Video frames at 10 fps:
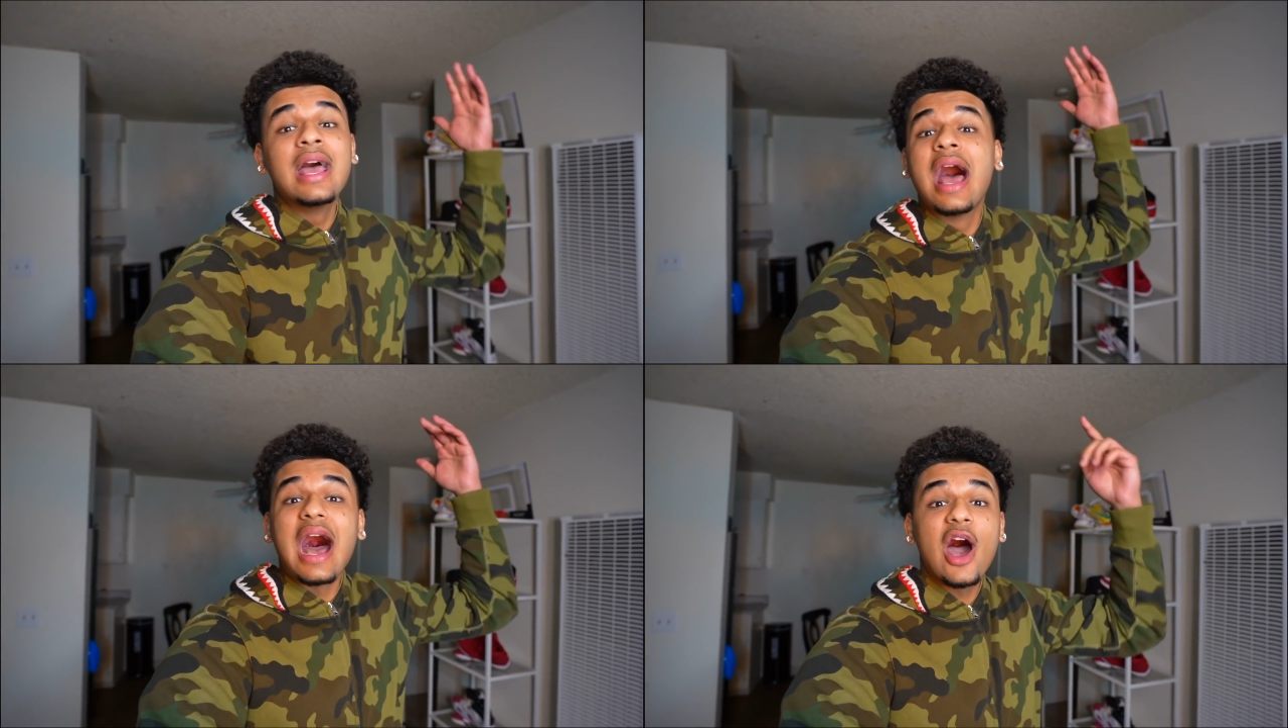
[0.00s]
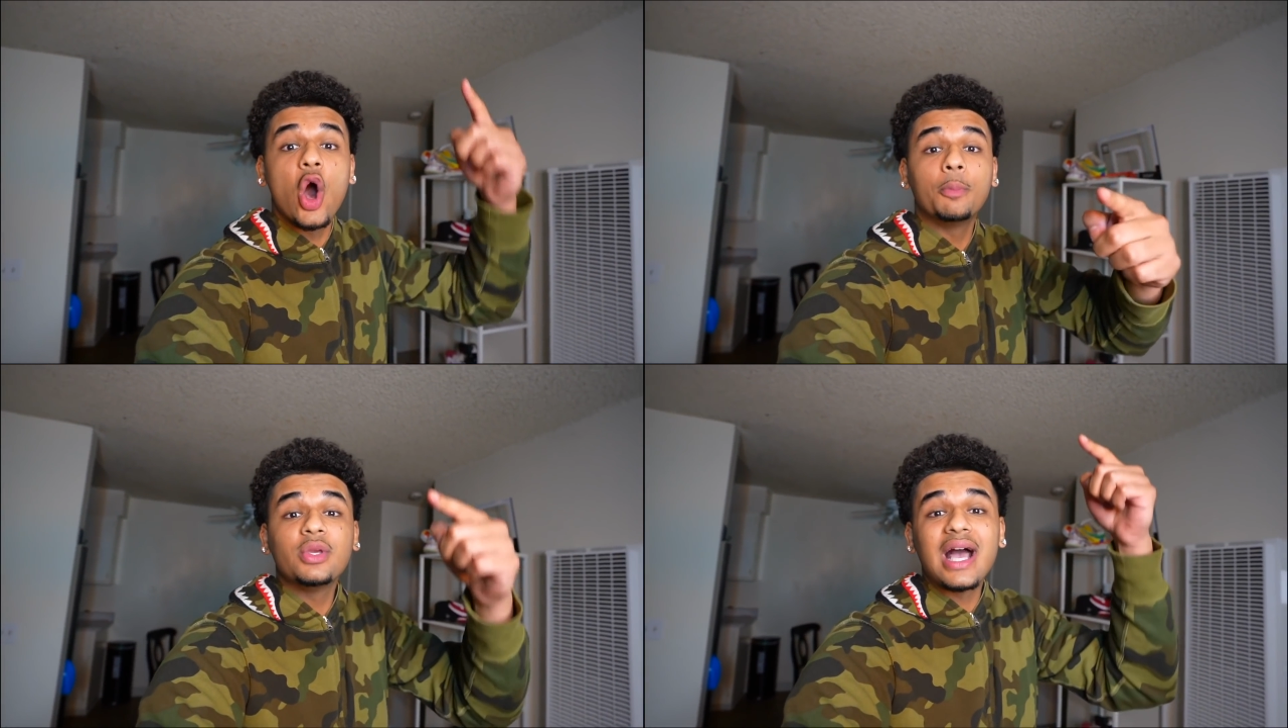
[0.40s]
I
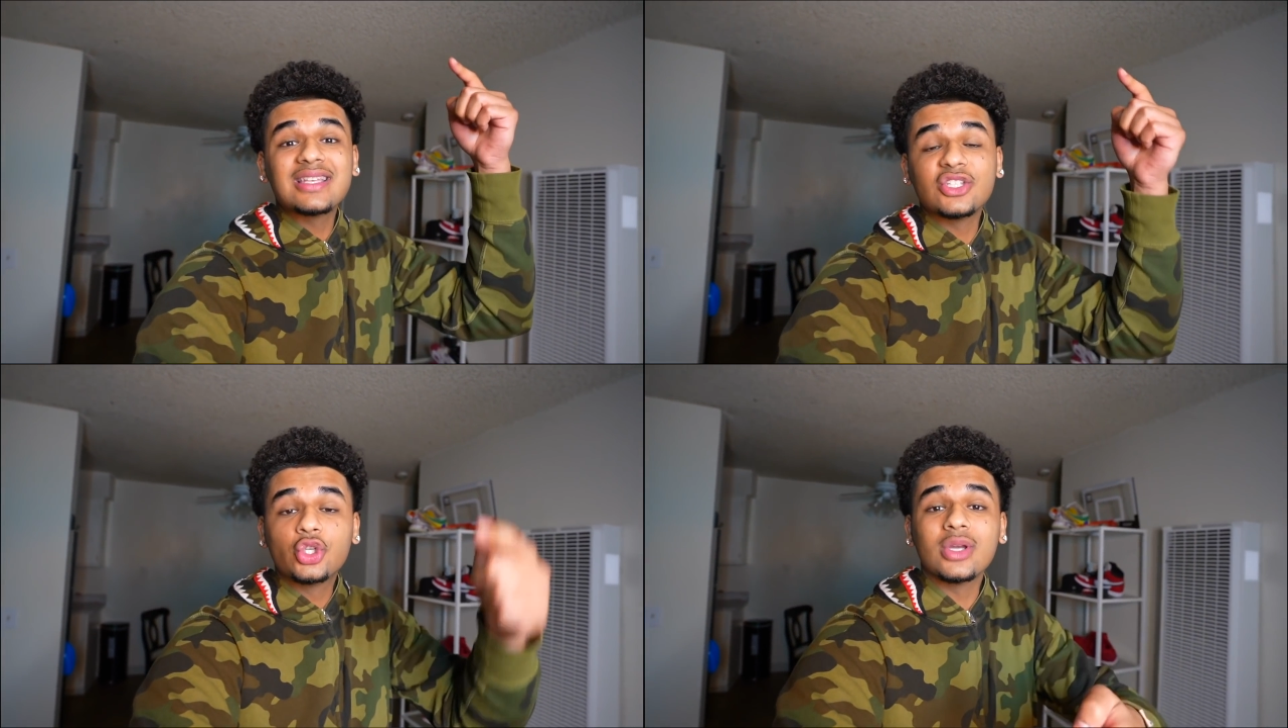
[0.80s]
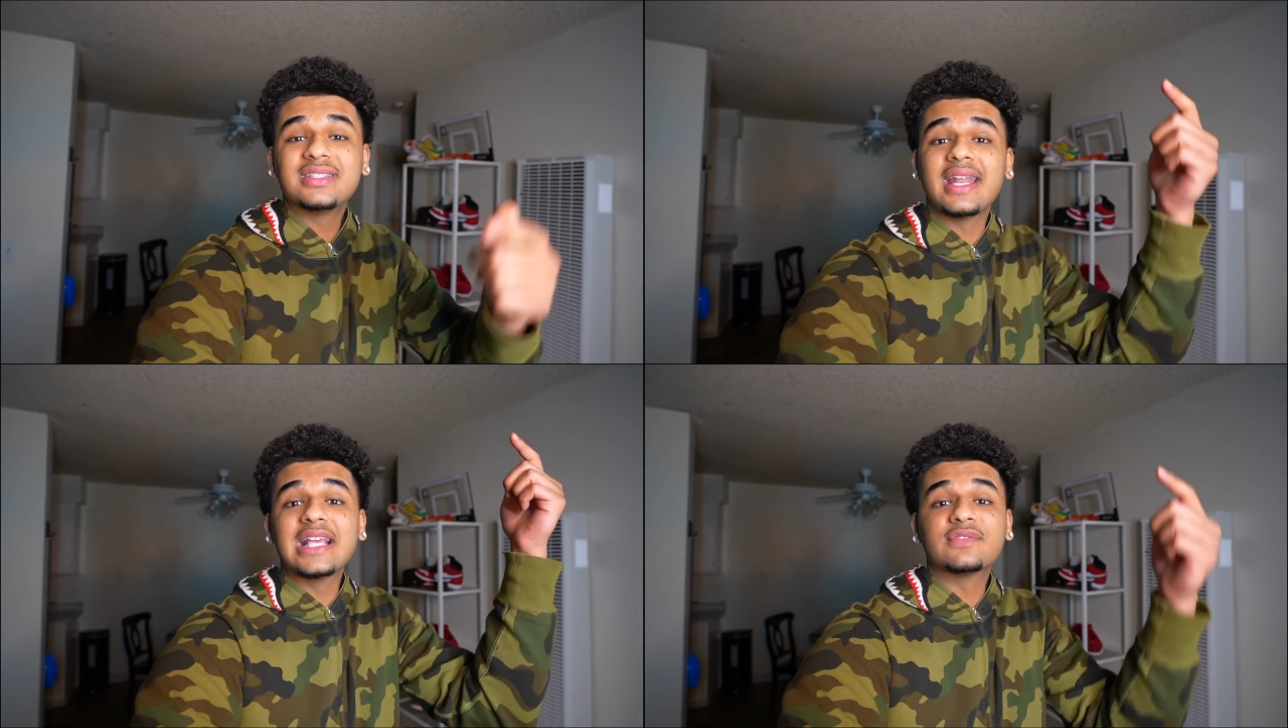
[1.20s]
hope you guys enjoyed
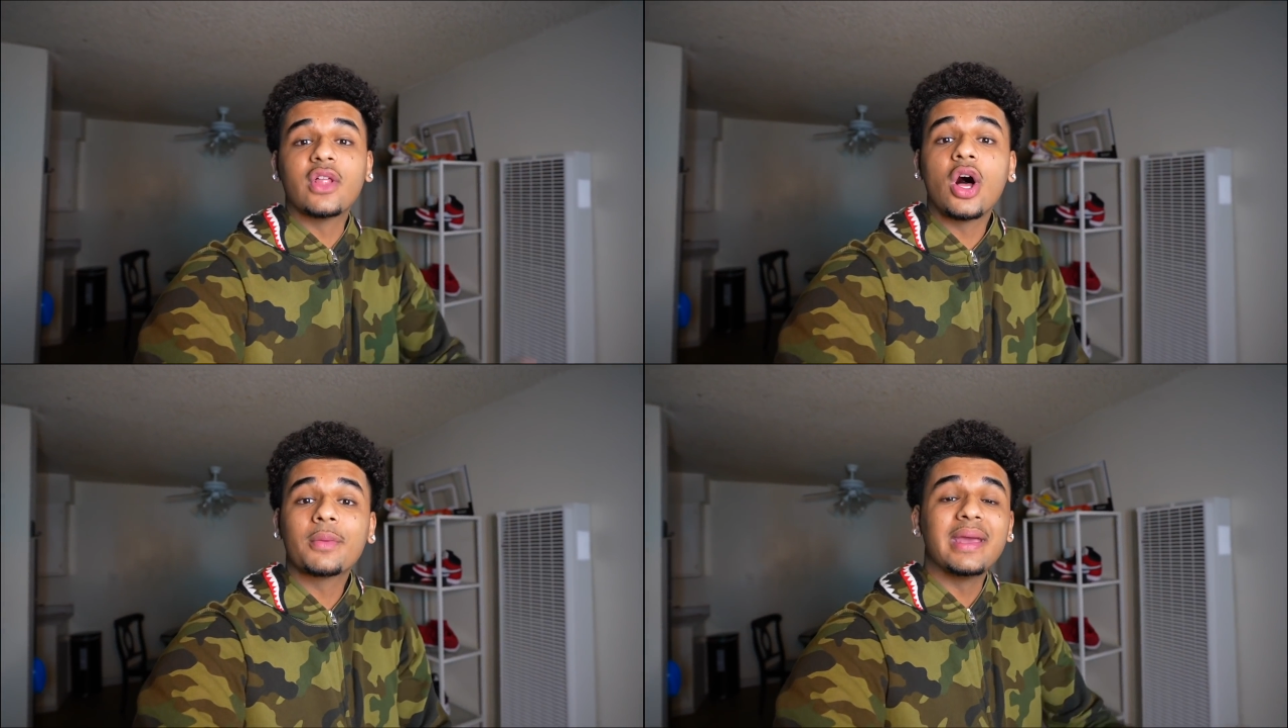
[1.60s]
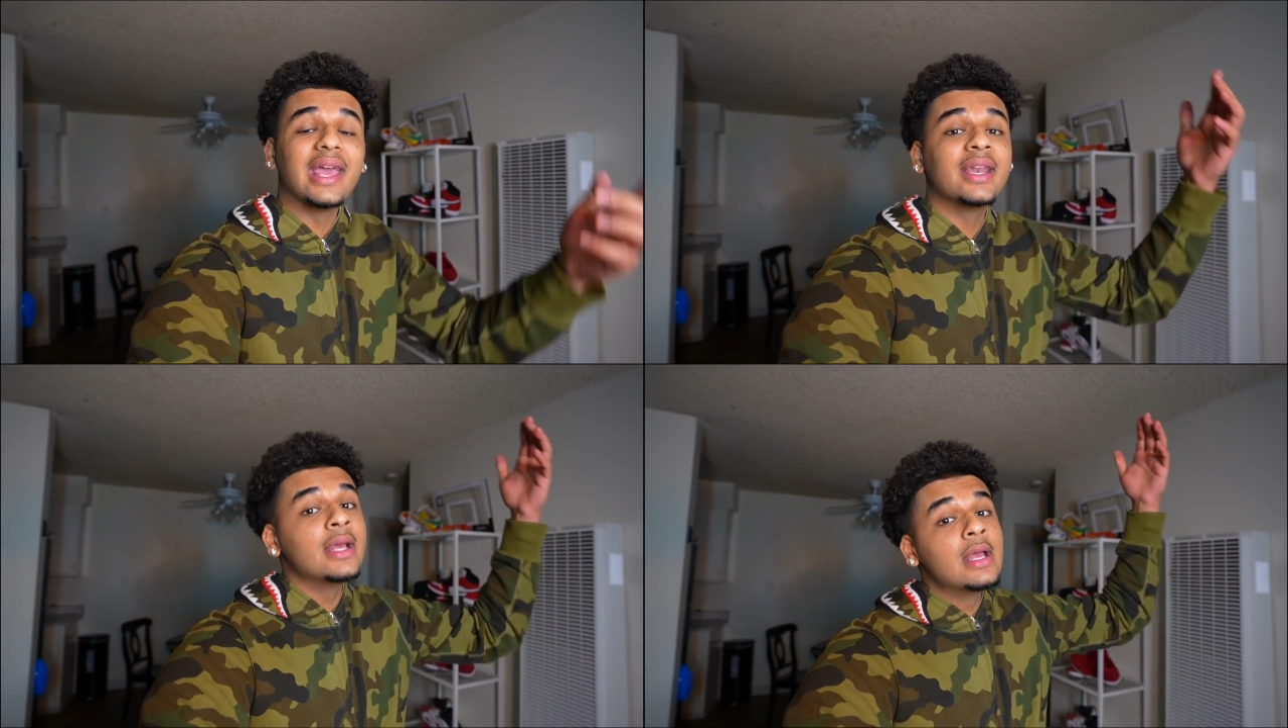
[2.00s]
today's vlog,
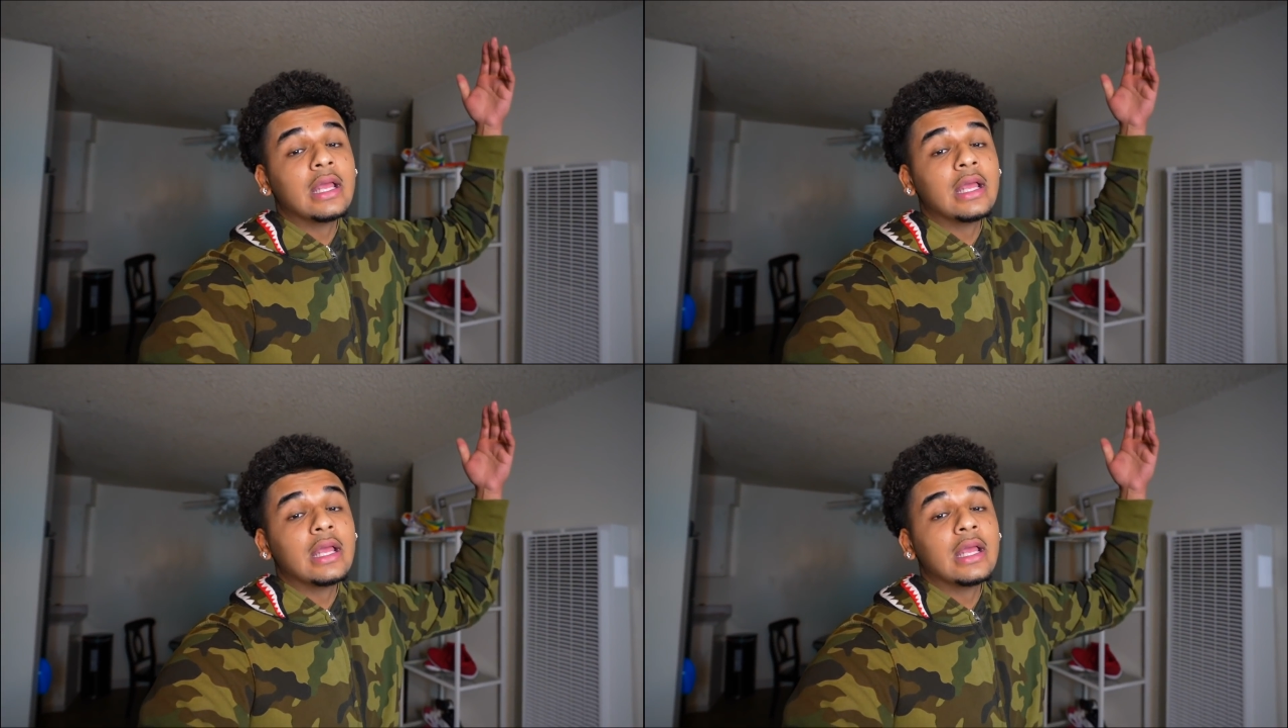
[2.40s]
man.